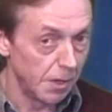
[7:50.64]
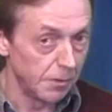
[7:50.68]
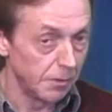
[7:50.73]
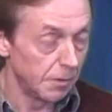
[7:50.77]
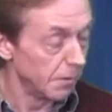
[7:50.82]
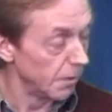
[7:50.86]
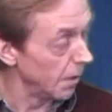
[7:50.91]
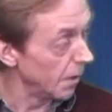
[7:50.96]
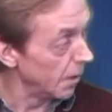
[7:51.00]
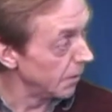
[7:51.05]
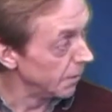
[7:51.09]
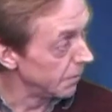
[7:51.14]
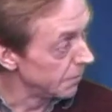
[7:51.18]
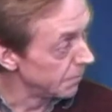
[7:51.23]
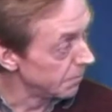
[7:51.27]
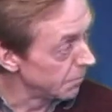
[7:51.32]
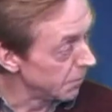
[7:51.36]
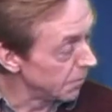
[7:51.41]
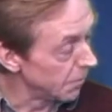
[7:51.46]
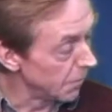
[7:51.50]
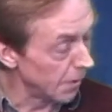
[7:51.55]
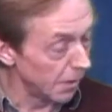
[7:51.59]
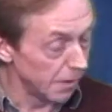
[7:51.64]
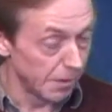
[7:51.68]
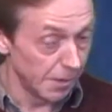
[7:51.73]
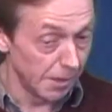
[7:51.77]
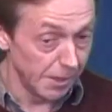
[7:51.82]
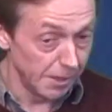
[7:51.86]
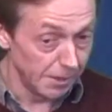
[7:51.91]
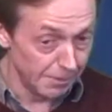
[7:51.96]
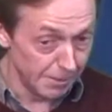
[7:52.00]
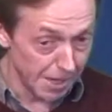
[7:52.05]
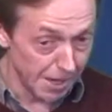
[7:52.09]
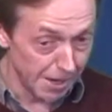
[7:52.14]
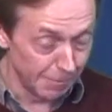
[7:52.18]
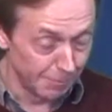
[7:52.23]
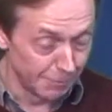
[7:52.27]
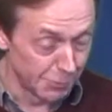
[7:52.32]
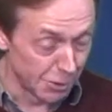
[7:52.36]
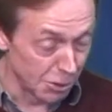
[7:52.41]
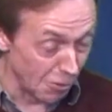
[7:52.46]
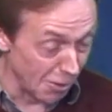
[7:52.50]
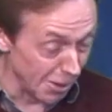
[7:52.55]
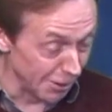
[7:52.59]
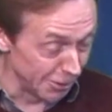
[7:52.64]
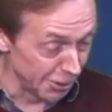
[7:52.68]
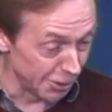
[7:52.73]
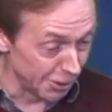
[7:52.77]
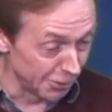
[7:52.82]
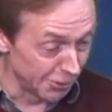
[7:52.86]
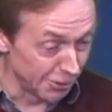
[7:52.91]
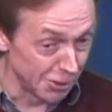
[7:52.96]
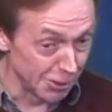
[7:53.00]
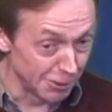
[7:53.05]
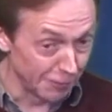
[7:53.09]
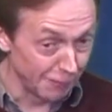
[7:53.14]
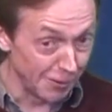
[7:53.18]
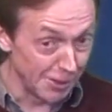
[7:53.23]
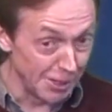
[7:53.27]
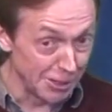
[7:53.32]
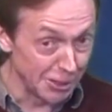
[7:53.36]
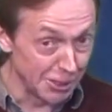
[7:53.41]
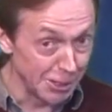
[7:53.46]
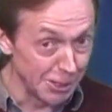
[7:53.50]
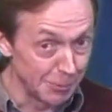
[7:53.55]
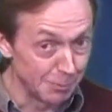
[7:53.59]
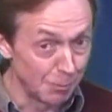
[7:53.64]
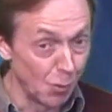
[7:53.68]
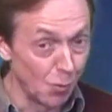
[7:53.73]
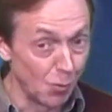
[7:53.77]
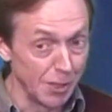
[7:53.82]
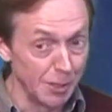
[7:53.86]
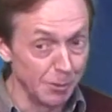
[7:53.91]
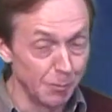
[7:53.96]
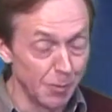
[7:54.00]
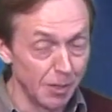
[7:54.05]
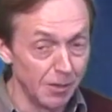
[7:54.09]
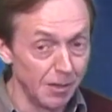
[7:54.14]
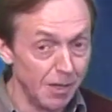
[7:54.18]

I'll just finish this point,